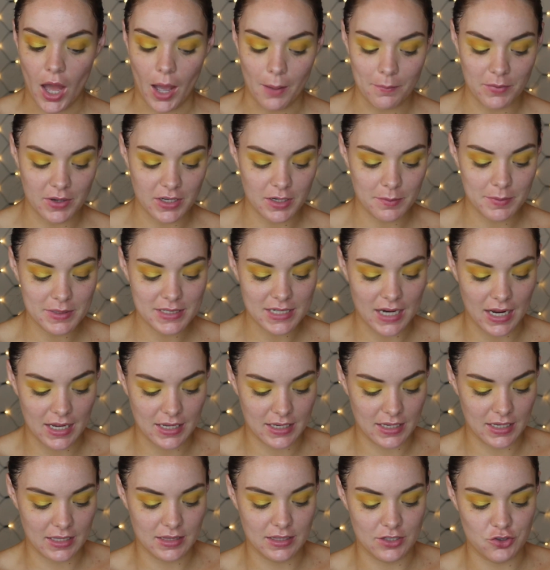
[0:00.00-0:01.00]
I'm going to be
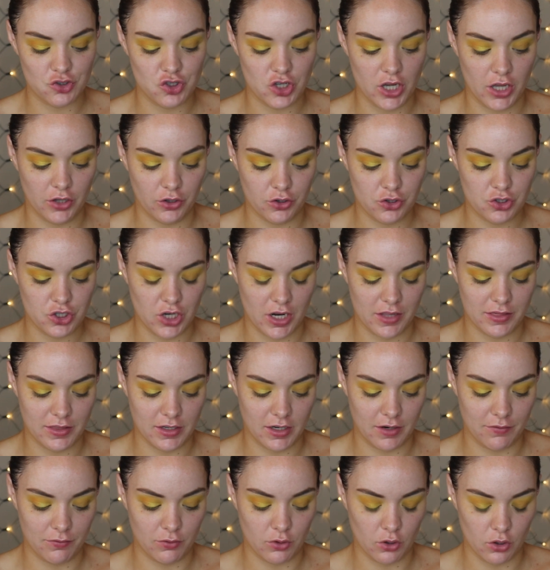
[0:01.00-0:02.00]
taking this yellow shade
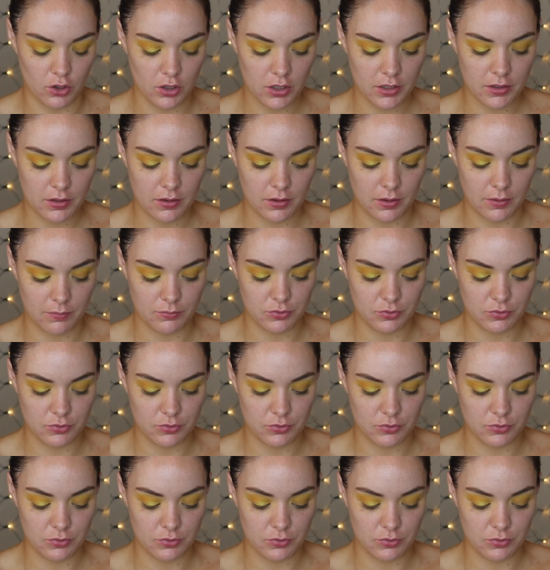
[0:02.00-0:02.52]
that I've got.